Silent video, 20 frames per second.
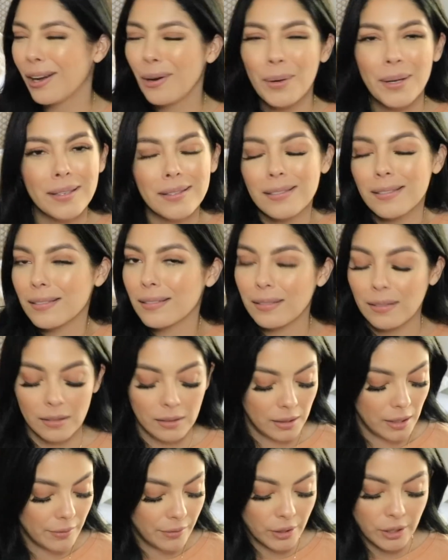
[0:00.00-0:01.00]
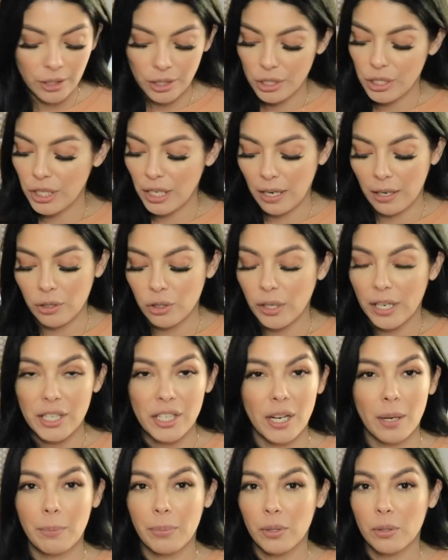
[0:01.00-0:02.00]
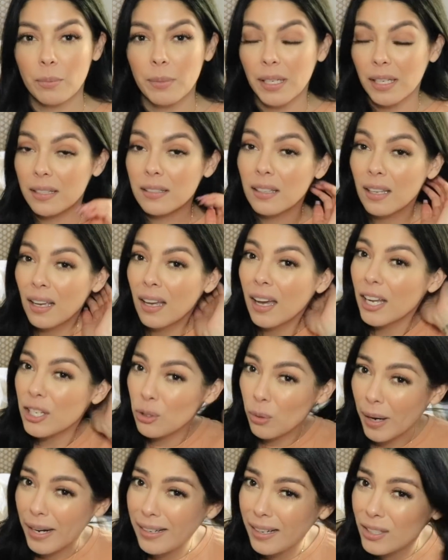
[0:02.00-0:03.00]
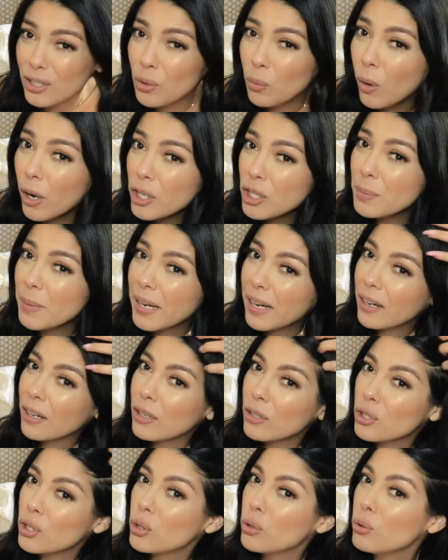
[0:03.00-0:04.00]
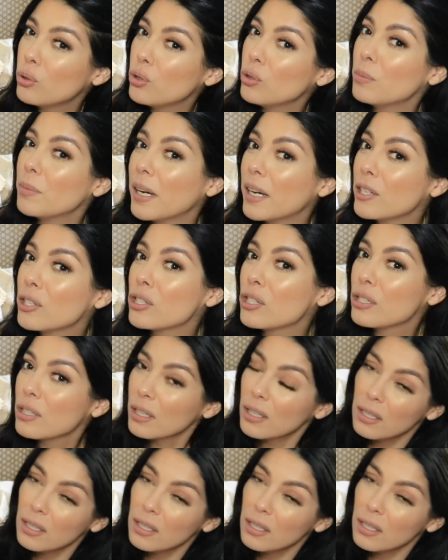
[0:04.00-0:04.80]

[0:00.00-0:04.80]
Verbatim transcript: always love a good sh dry shampoo because I try not to wash my hair too, too much.